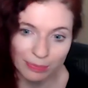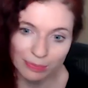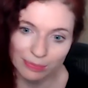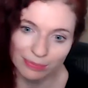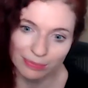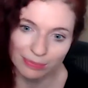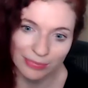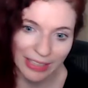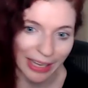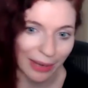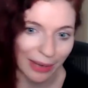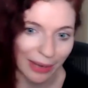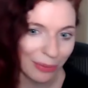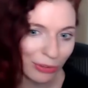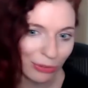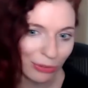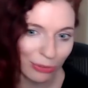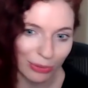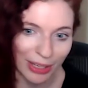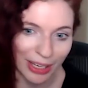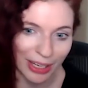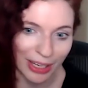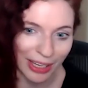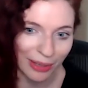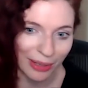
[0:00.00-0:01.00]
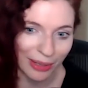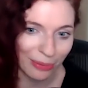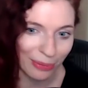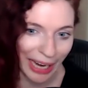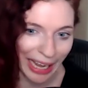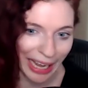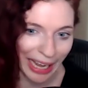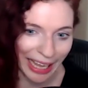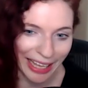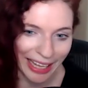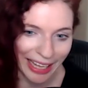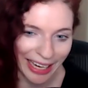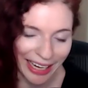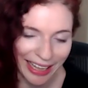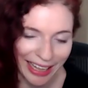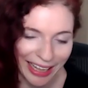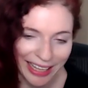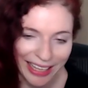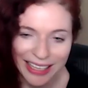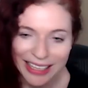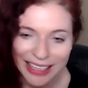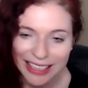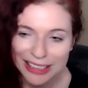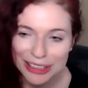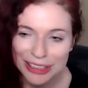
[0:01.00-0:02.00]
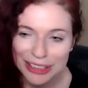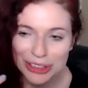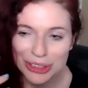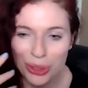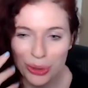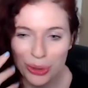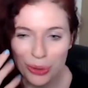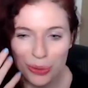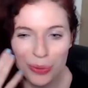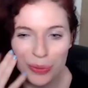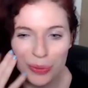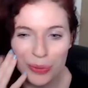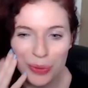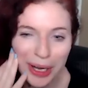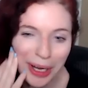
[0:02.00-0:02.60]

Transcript: That was great, right? So,